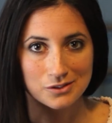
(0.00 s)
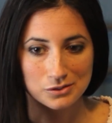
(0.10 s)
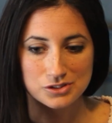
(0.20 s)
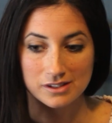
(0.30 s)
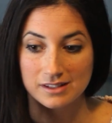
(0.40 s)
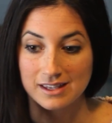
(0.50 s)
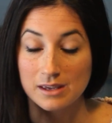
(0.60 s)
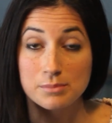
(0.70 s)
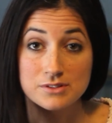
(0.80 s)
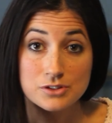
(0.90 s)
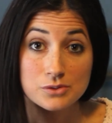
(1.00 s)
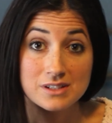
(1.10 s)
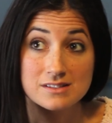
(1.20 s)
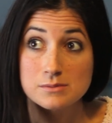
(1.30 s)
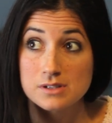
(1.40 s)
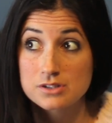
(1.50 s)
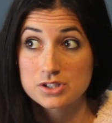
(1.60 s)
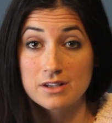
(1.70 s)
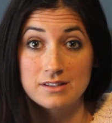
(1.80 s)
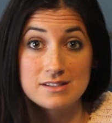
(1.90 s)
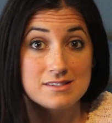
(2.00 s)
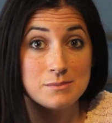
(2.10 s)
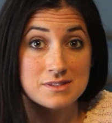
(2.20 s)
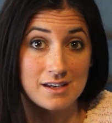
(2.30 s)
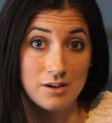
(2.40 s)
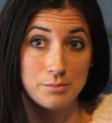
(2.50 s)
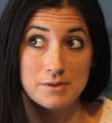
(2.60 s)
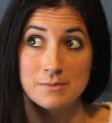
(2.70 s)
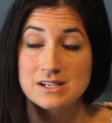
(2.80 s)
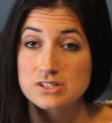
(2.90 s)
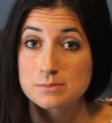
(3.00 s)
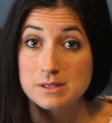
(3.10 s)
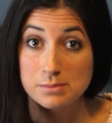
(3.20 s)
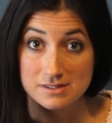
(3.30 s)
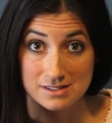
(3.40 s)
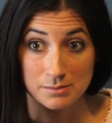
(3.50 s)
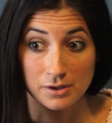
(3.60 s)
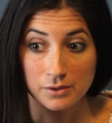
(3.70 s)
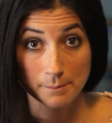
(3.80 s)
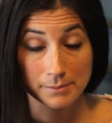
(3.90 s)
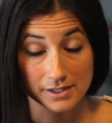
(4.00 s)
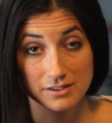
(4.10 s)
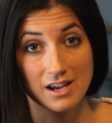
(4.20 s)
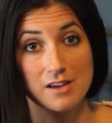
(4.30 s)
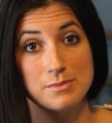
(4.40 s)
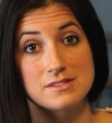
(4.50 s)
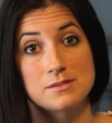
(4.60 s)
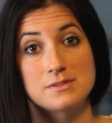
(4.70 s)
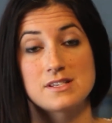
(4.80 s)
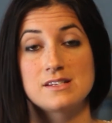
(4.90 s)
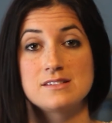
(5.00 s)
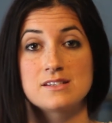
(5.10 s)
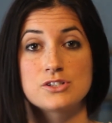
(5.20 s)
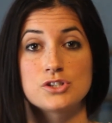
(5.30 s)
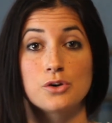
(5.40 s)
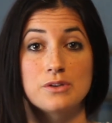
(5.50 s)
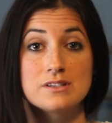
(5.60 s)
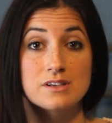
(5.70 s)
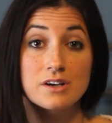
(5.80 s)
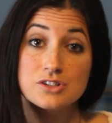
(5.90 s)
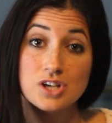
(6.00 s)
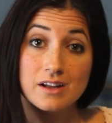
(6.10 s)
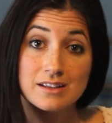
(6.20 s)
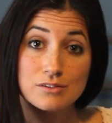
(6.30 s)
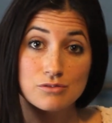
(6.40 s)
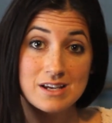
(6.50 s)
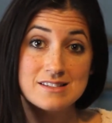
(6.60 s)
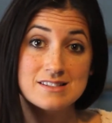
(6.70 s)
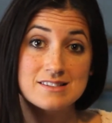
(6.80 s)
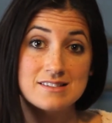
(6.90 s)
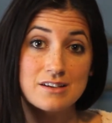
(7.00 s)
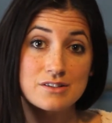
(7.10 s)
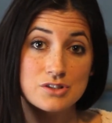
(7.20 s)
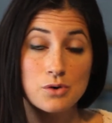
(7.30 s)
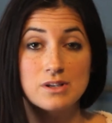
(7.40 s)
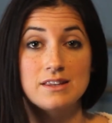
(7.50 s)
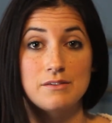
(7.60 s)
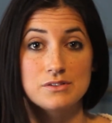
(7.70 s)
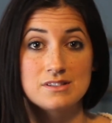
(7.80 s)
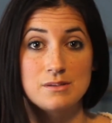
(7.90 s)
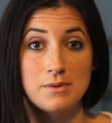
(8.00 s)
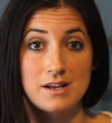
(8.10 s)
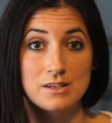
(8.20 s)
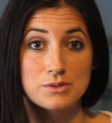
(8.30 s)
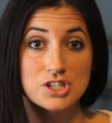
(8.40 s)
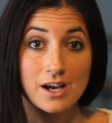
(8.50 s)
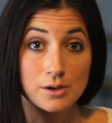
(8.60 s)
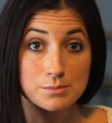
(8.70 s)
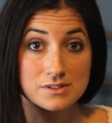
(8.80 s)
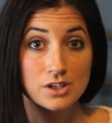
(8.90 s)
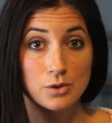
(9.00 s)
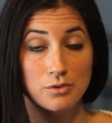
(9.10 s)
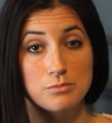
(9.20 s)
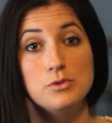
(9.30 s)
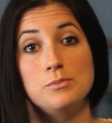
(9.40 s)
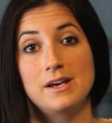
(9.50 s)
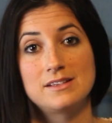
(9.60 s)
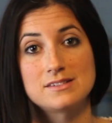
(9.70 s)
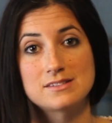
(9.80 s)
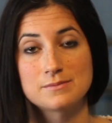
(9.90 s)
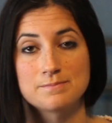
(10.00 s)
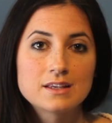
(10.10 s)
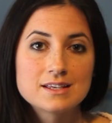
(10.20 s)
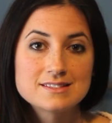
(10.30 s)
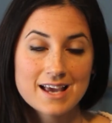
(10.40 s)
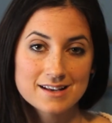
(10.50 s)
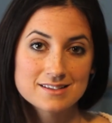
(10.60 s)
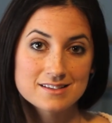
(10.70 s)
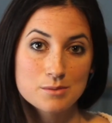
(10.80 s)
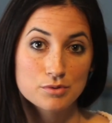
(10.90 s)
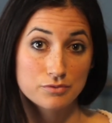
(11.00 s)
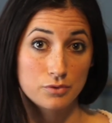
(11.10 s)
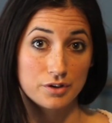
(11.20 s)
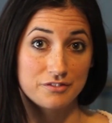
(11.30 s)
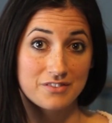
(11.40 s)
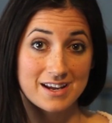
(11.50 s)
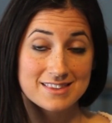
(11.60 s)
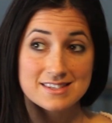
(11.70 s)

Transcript: a whole chocolate cake, but do eat some dark chocolate. It seems to help. It might just be a placebo, but there have been some studies that show that dark chocolate raises serotonin levels in the body, which helps with mood balance. Tactic number 4. Find the